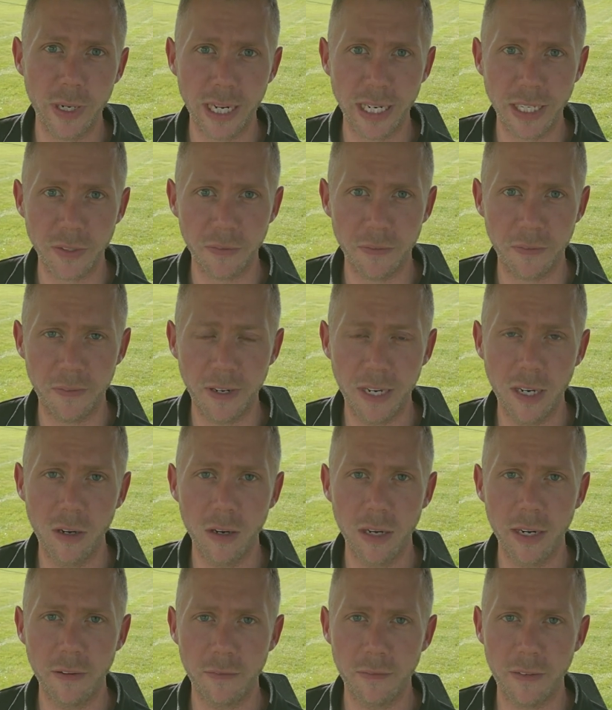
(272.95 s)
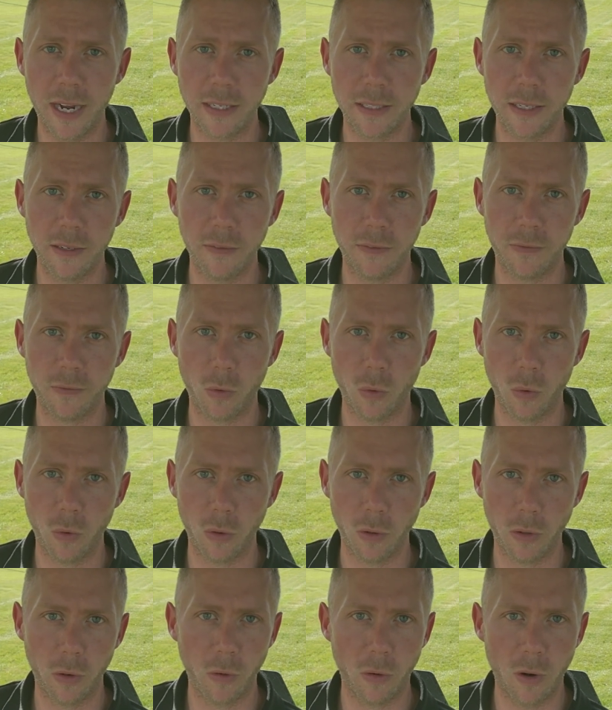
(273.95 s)
It's very effective for
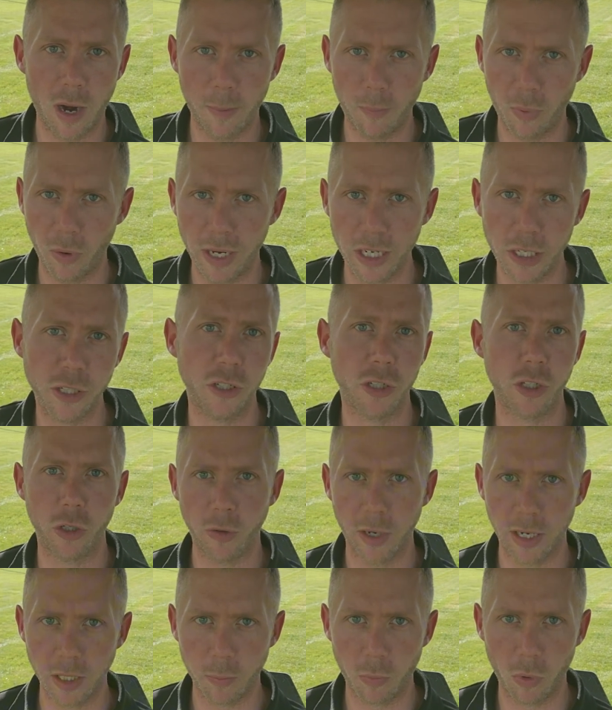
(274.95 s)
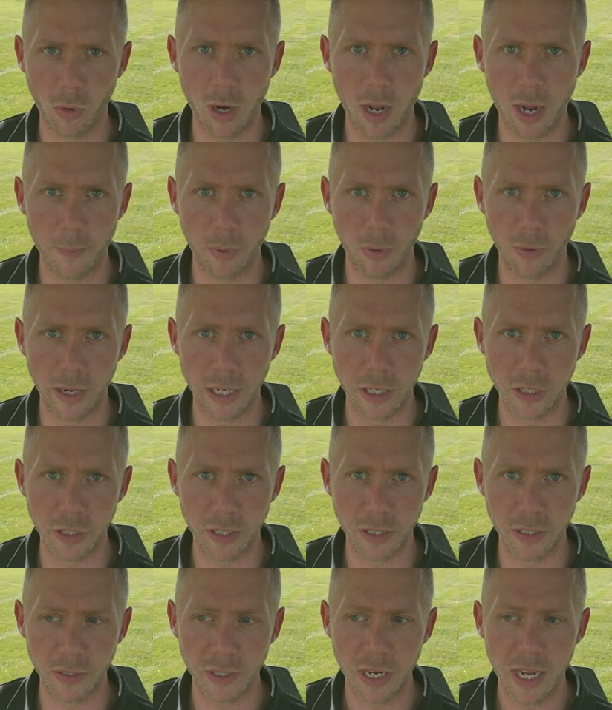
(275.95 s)
loader operations, transport
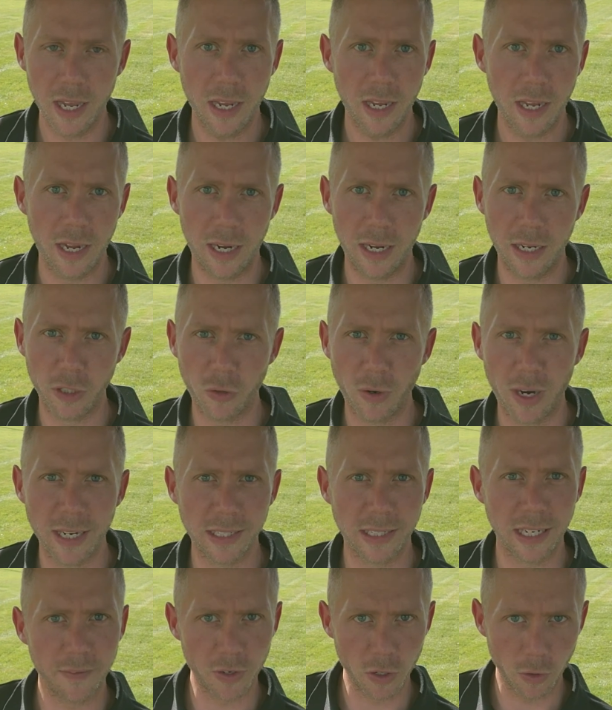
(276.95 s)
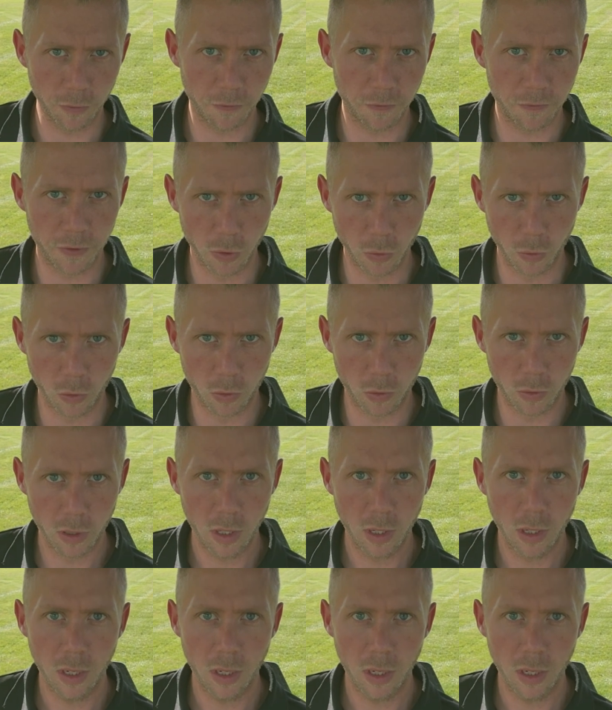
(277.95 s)
operations, try to save you on fuel.